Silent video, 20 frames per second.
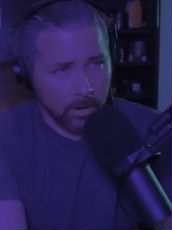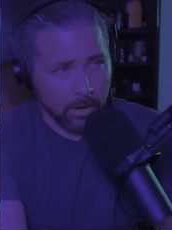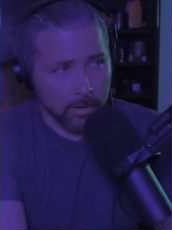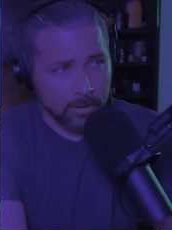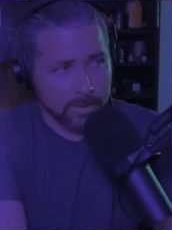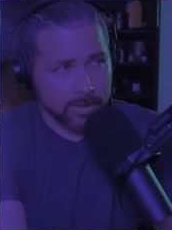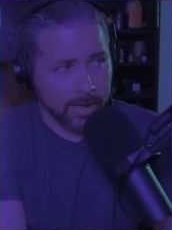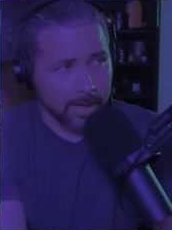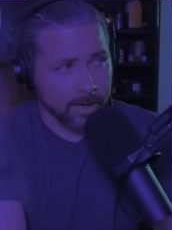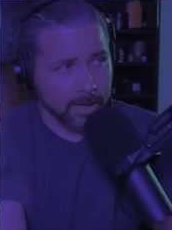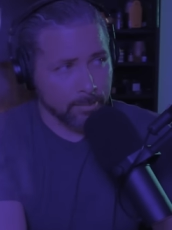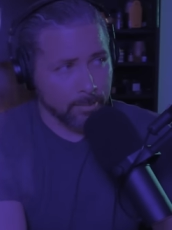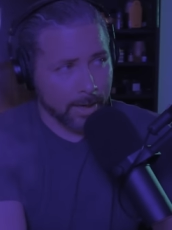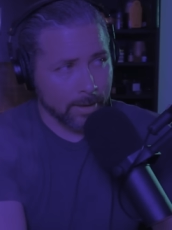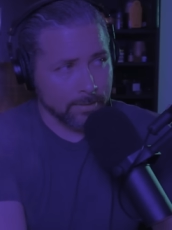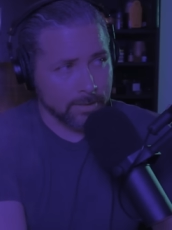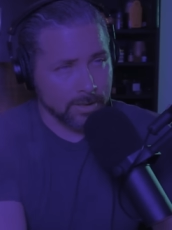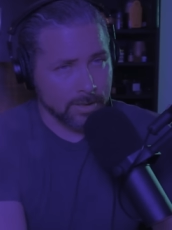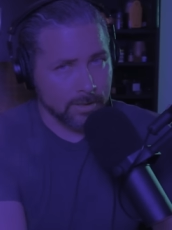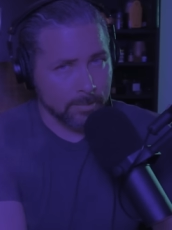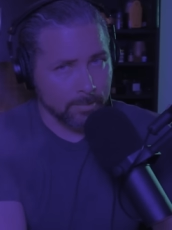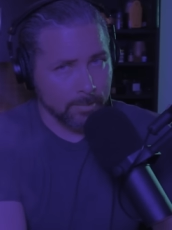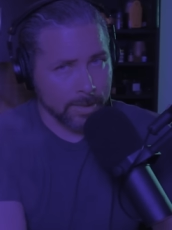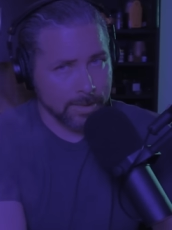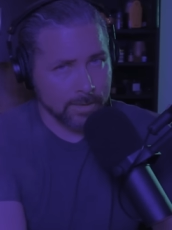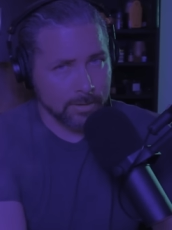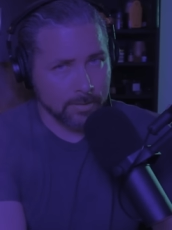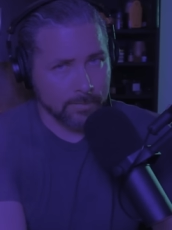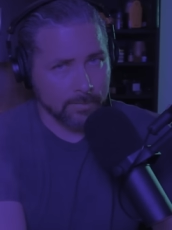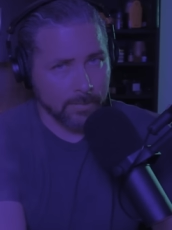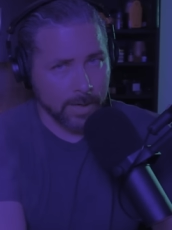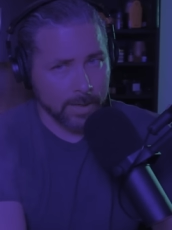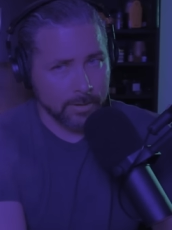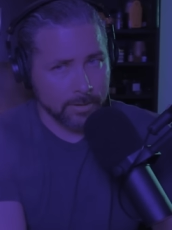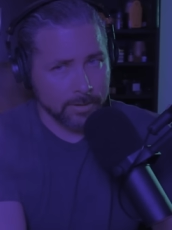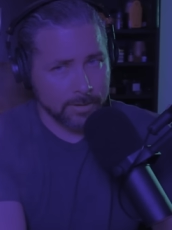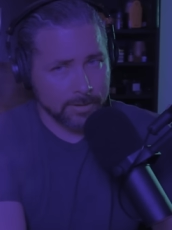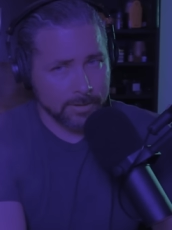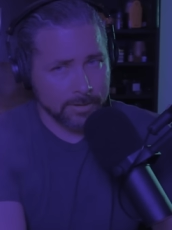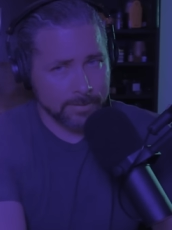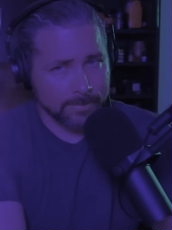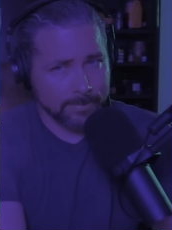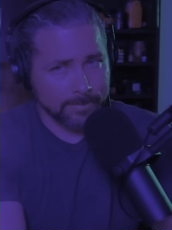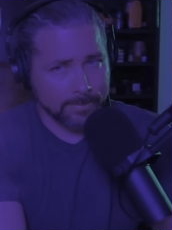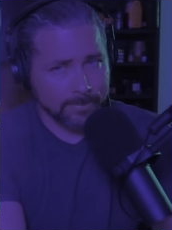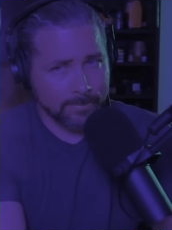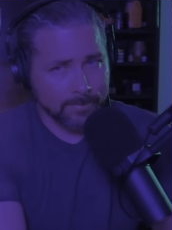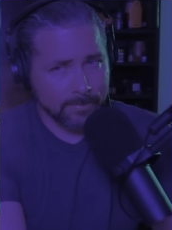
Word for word: are tantamount to domestic violence.